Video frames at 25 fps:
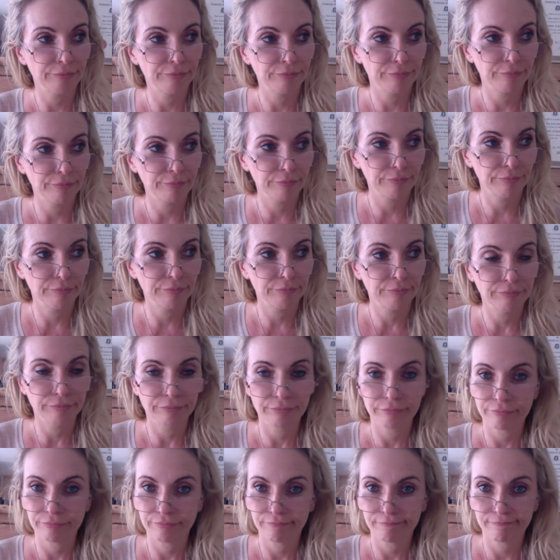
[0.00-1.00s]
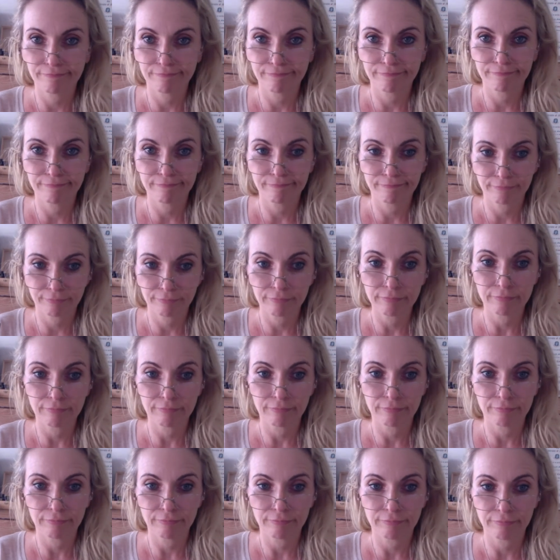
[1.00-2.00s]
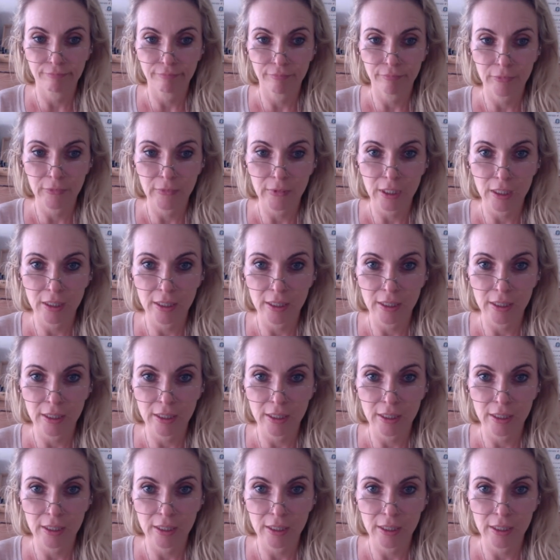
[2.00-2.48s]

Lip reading: Nobody speaks.